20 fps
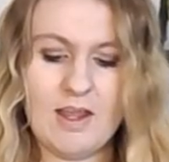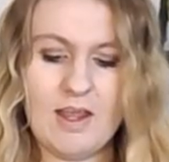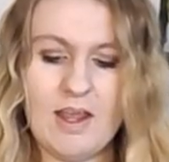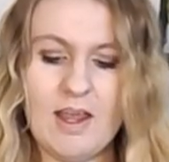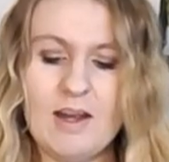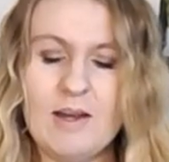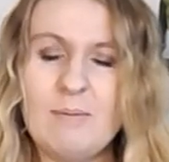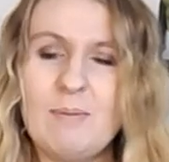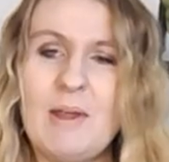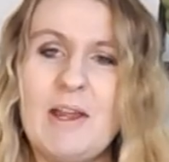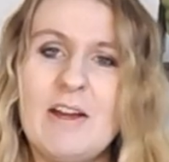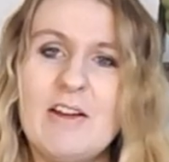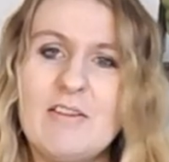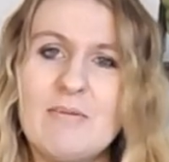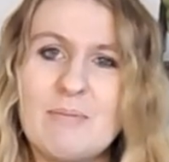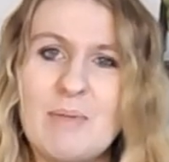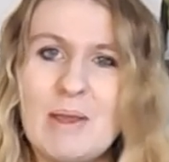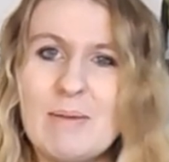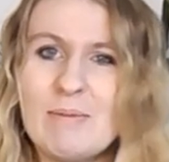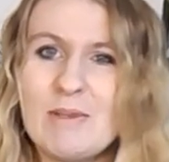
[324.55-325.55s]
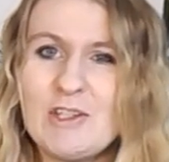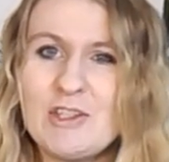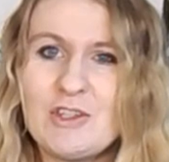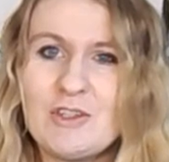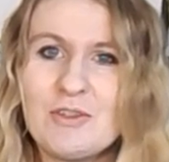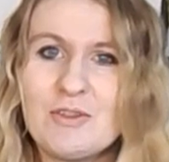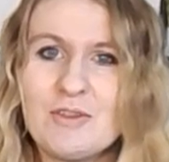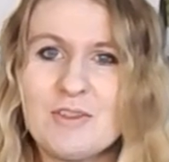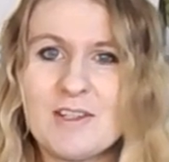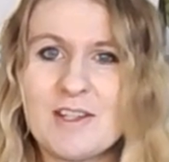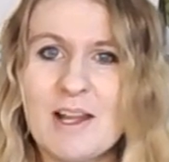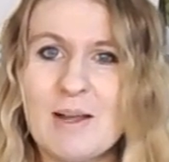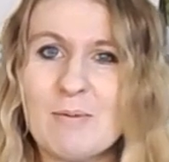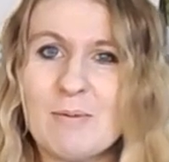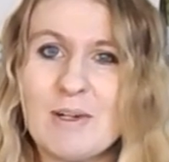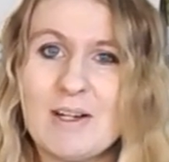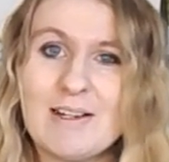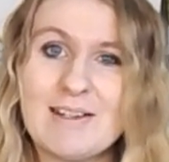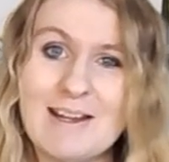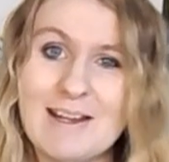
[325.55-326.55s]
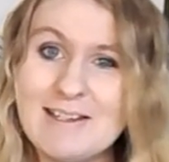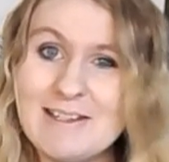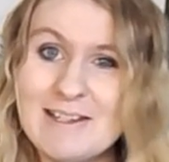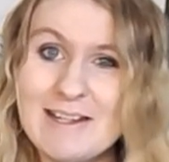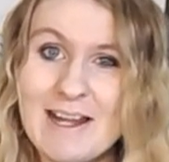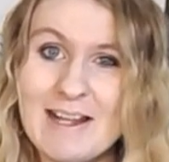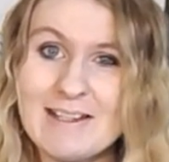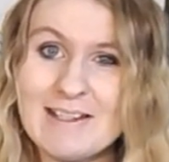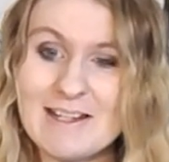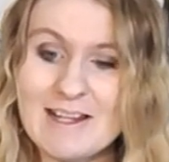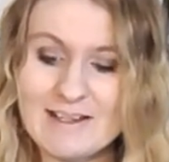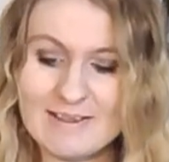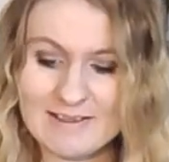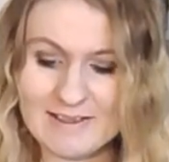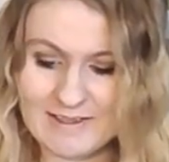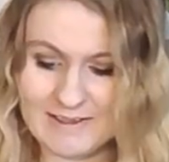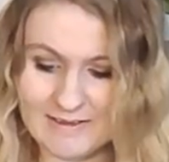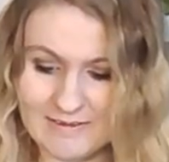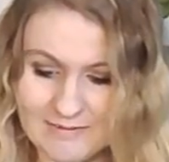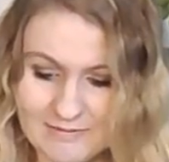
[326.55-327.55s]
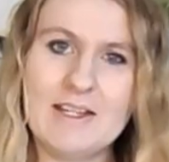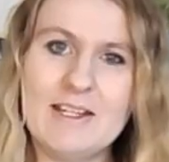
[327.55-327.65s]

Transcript: And a pair of baby shoes that were 99 cents.